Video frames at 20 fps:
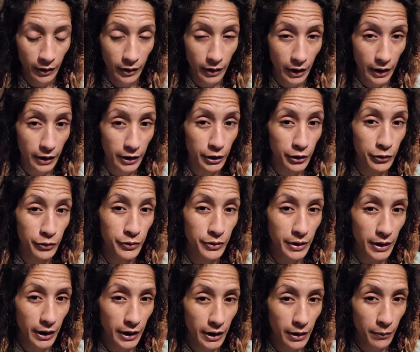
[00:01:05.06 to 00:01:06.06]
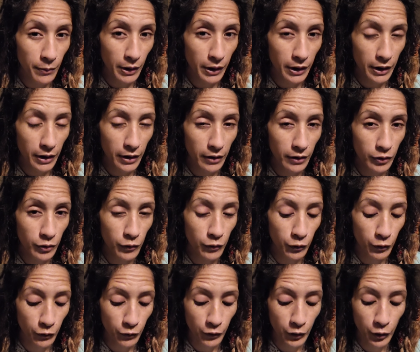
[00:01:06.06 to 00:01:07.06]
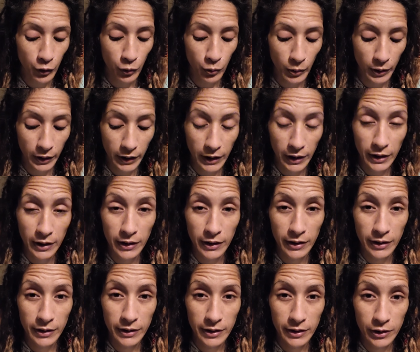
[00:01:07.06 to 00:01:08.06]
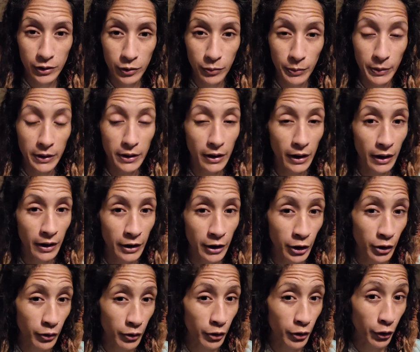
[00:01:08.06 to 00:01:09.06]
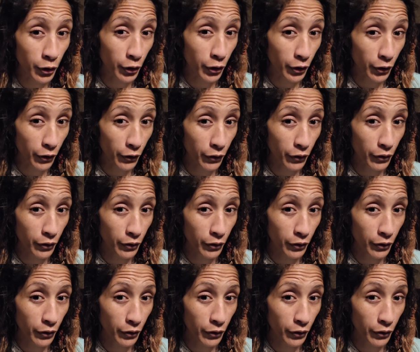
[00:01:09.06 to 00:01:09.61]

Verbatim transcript: God can use anybody to fulfill what he needs to be done here on earth.